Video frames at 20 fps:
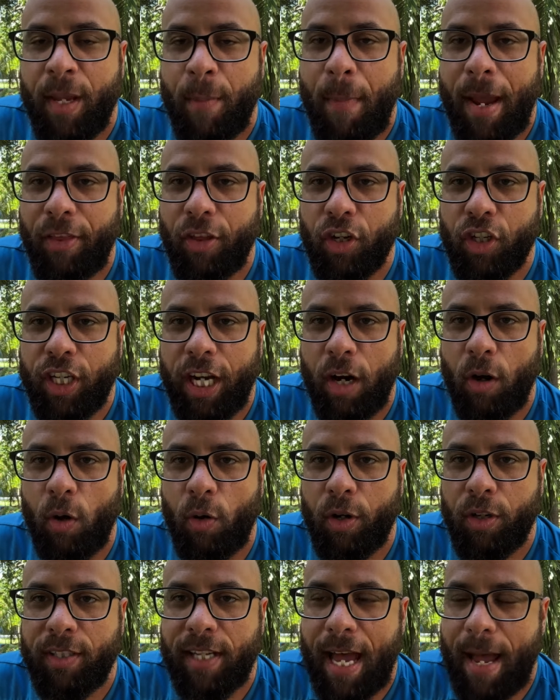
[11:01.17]
make their
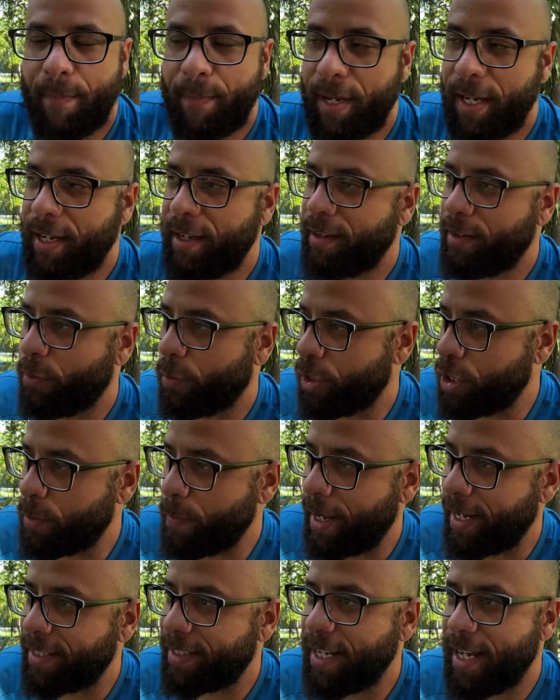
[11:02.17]
shareholders happy, which
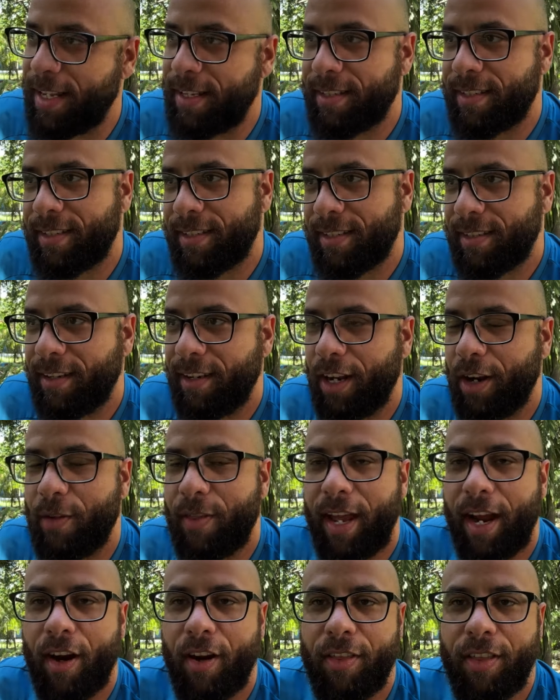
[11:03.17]
makes sense. You know,
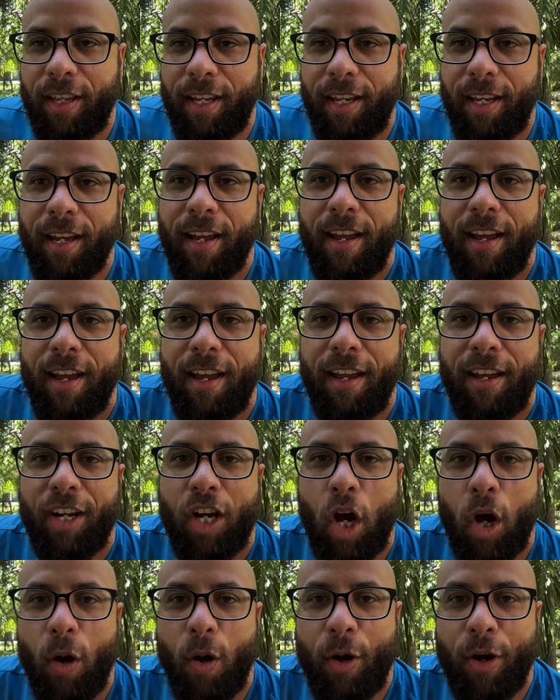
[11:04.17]
they are the
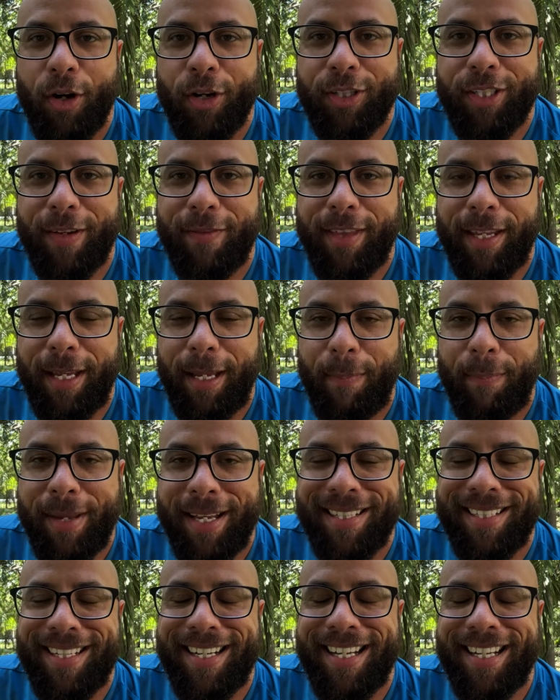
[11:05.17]
co-owners of the
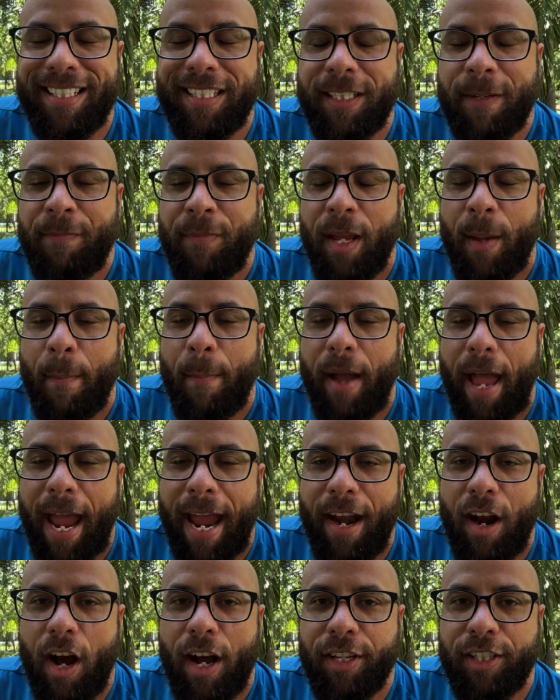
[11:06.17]
business,
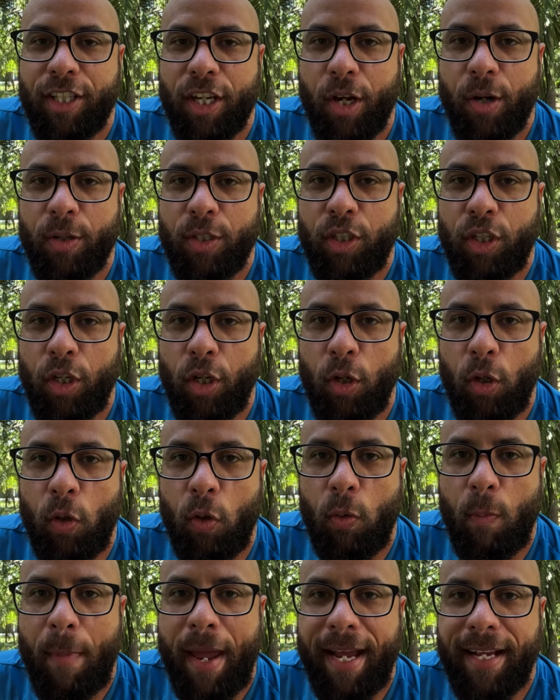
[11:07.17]
and also
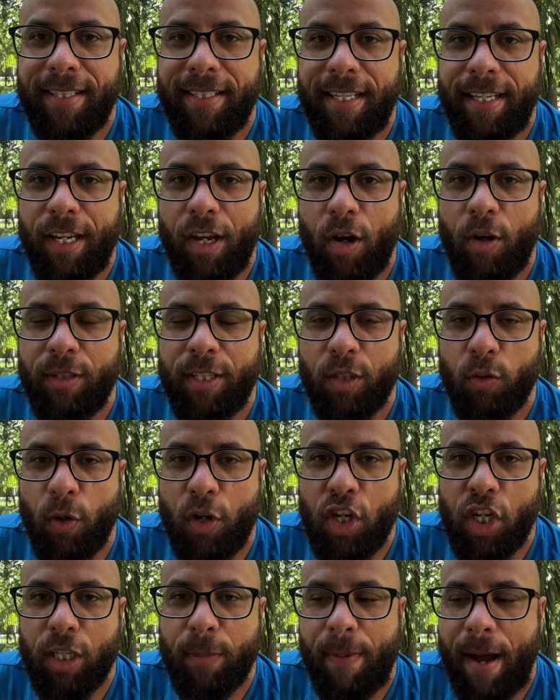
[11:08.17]
to make C E Os as
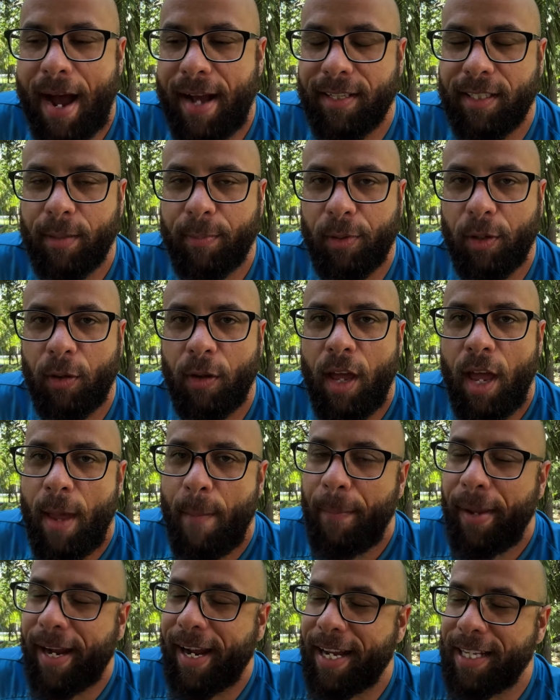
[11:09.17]
rich as possible.
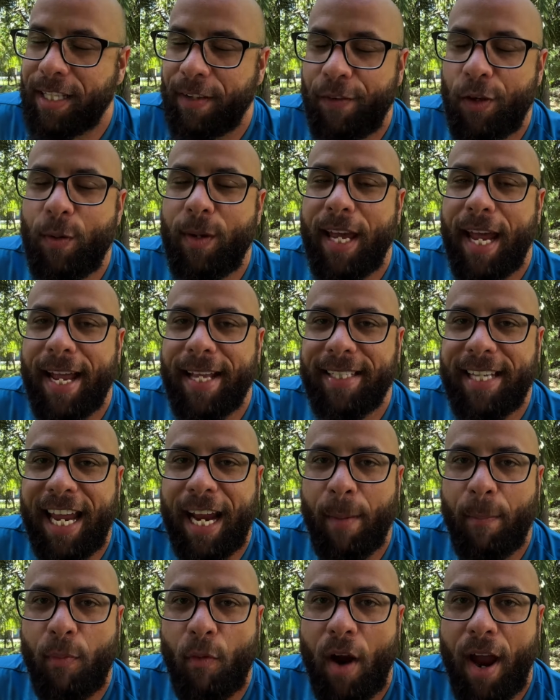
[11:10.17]
Because if you can't
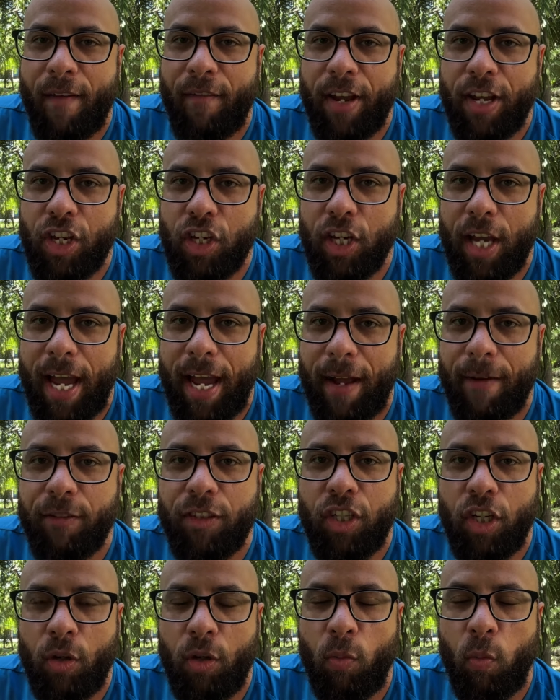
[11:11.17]
take a private jet
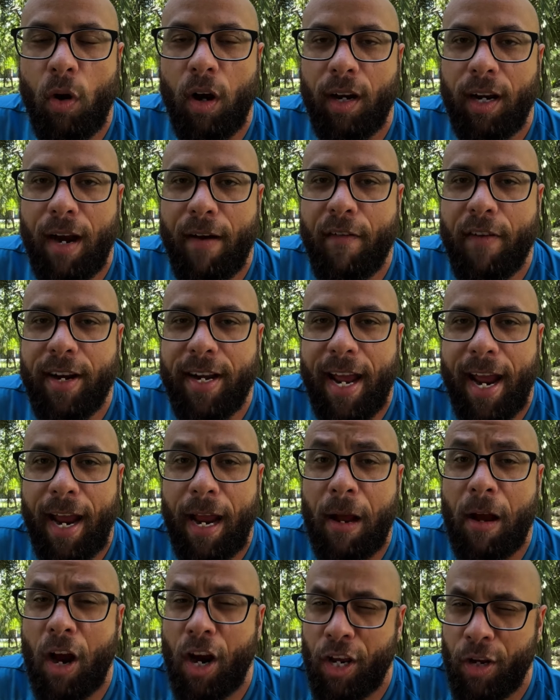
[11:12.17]
to work every
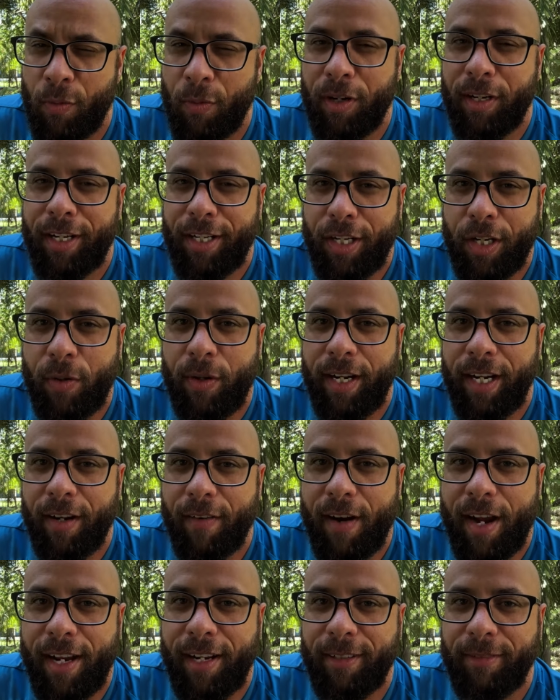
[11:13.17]
day, are you really doing it
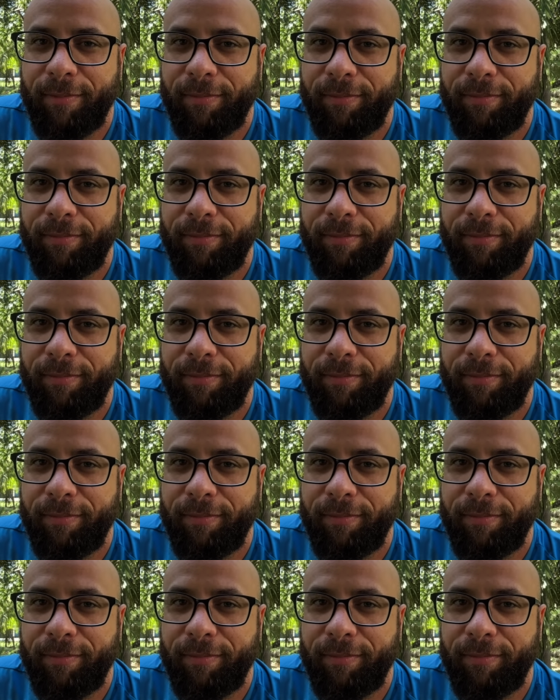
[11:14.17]
right?